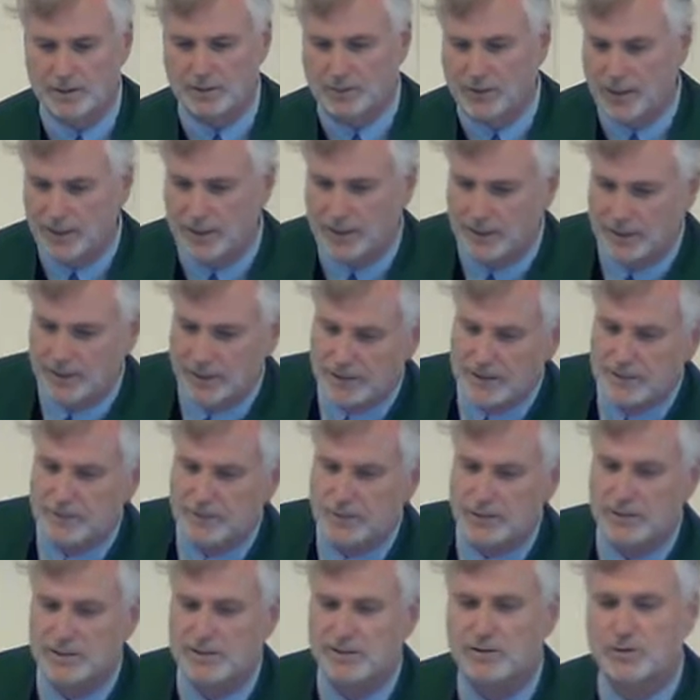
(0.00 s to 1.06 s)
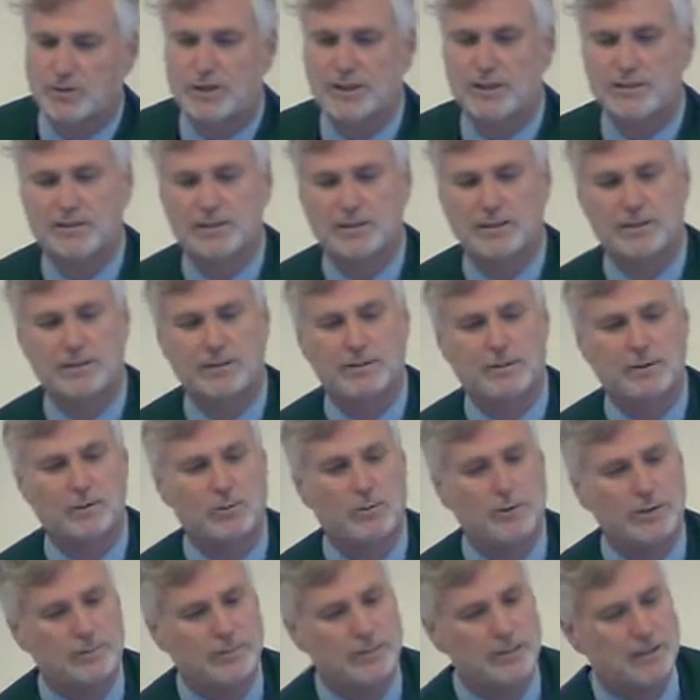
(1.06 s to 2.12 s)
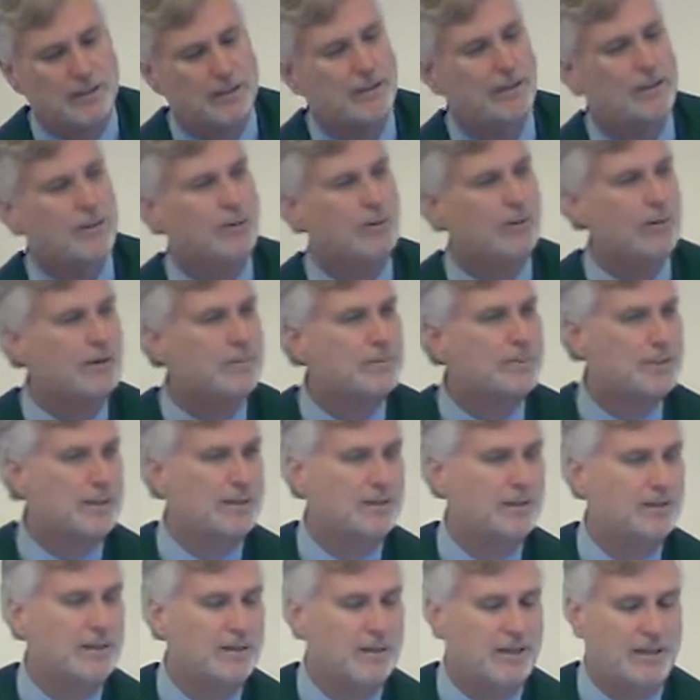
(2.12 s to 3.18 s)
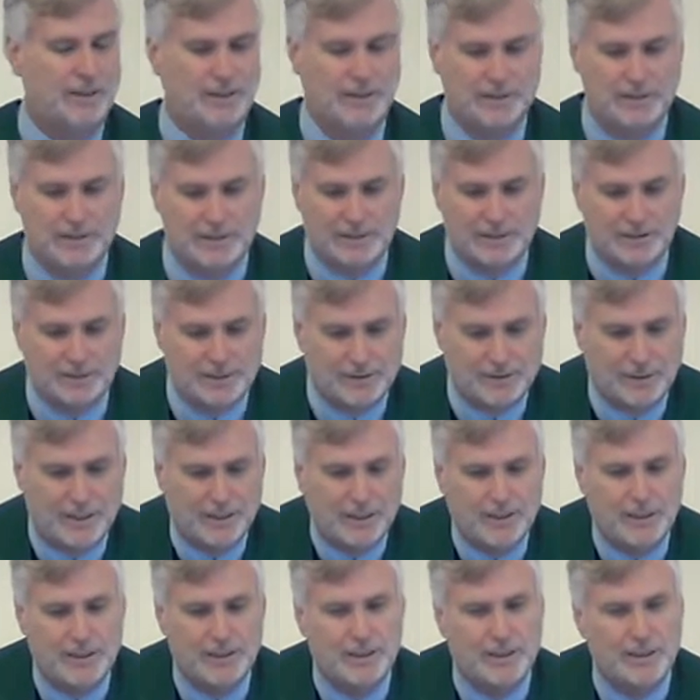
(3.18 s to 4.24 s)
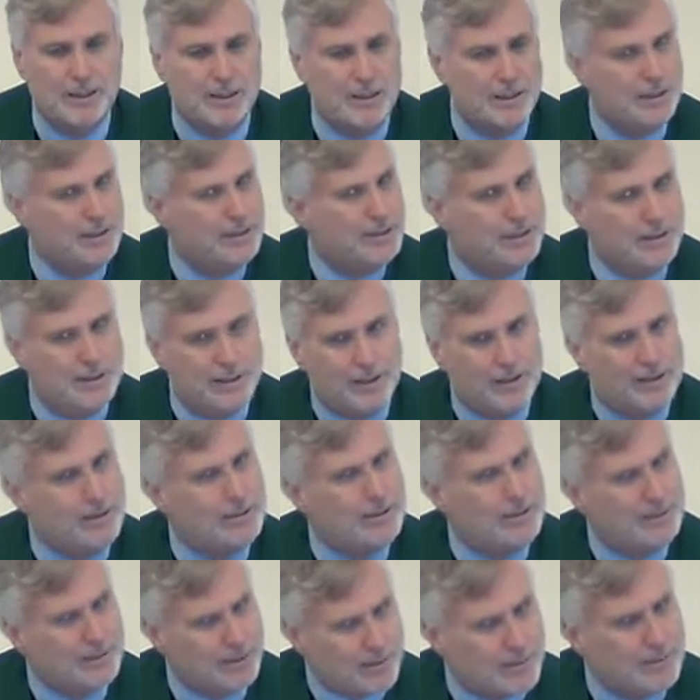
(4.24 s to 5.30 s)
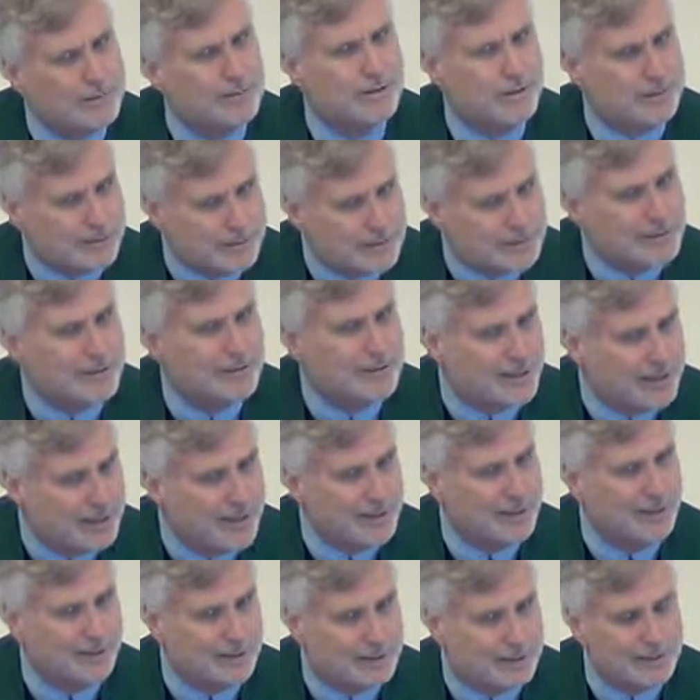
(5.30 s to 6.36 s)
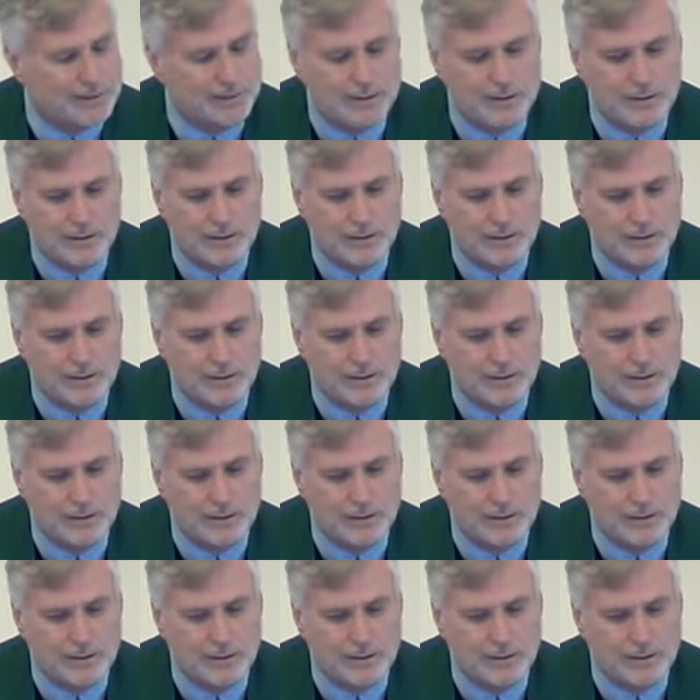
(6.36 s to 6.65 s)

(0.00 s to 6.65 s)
Finally, in frustration, the woman interrupted Anne to say, "You don't understand.